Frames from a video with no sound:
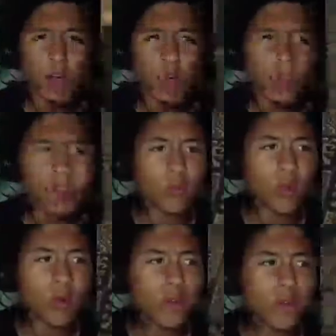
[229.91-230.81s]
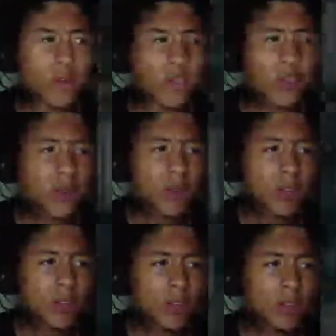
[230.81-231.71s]
One, what was
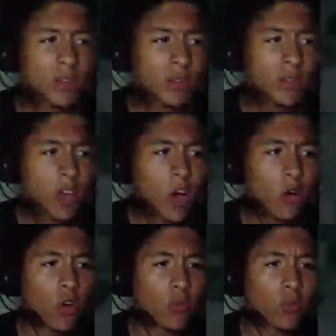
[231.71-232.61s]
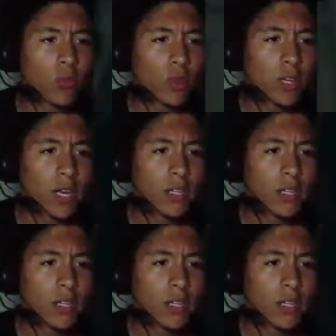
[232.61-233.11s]
131? Oh, go to room 190.